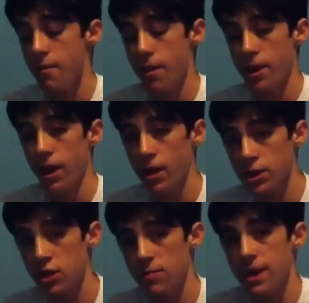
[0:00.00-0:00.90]
but it
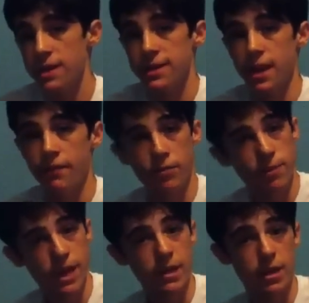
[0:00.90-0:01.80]
also means that if you're
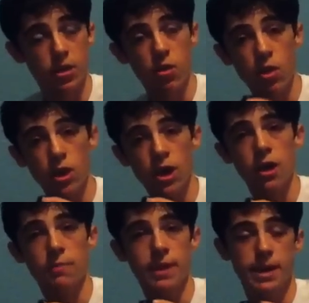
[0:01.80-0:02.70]
peeking on a corner
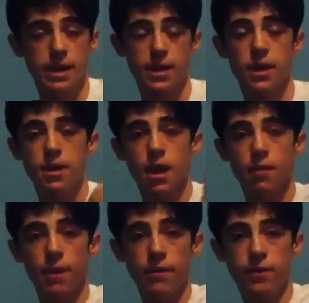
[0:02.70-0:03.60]
or peeking
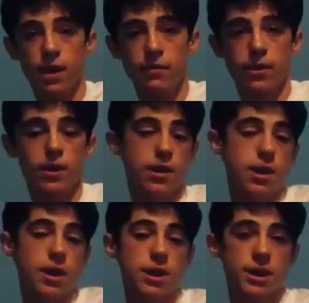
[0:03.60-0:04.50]
above cover,
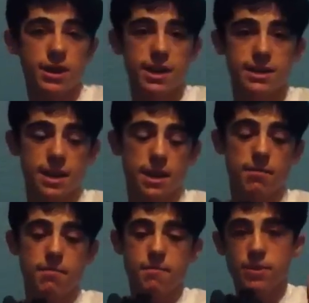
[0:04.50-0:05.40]
you're going to need to,
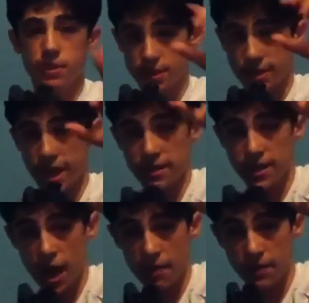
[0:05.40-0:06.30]

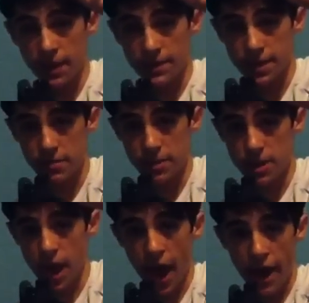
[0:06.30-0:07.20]
the optic is going to
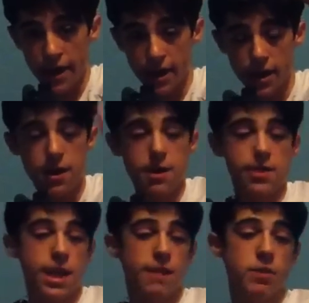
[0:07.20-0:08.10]
be higher
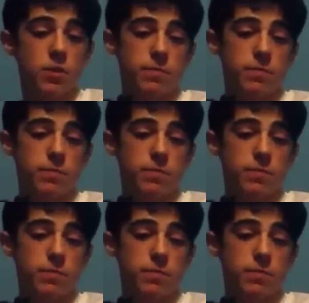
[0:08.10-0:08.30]
than if you were